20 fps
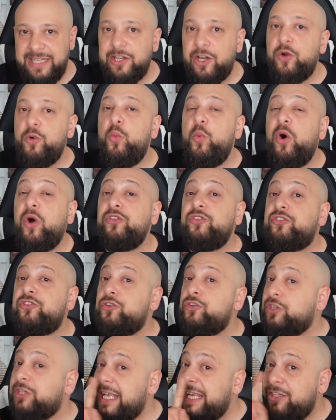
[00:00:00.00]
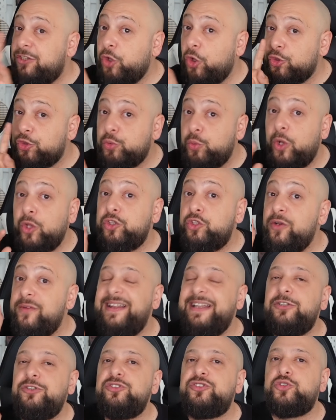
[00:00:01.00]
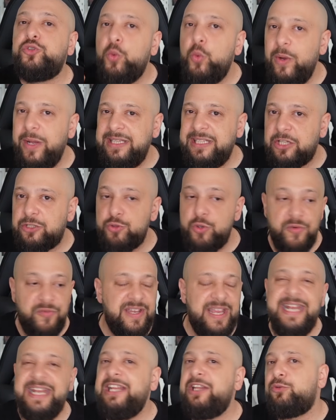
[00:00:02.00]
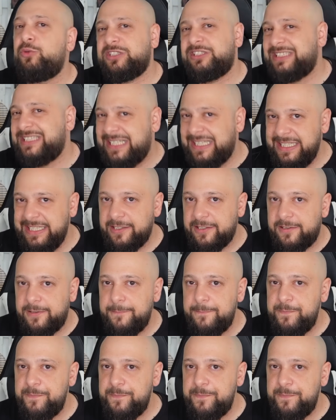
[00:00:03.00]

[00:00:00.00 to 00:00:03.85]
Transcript: They don't want Juventus to win that trophy, and it was clear.